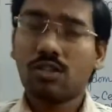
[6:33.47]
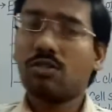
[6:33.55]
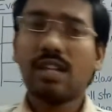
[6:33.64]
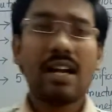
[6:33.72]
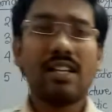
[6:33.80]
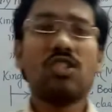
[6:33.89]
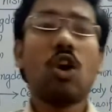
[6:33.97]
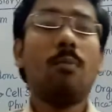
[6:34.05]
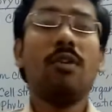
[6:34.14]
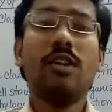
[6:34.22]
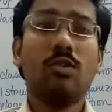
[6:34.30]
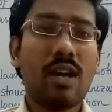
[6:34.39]
So that is
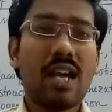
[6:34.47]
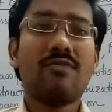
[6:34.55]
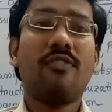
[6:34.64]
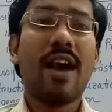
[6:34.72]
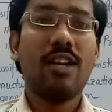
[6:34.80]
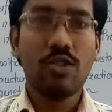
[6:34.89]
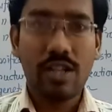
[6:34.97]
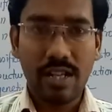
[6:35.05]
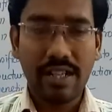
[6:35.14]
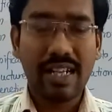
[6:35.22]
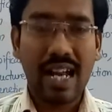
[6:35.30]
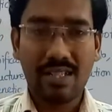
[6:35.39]
commonly known as
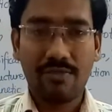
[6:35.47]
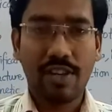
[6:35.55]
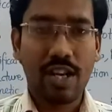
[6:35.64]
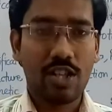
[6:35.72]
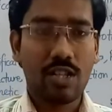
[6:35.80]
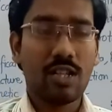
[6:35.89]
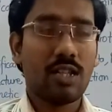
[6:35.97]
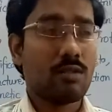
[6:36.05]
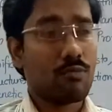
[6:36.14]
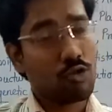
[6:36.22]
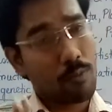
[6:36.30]
phylogenetic classification system.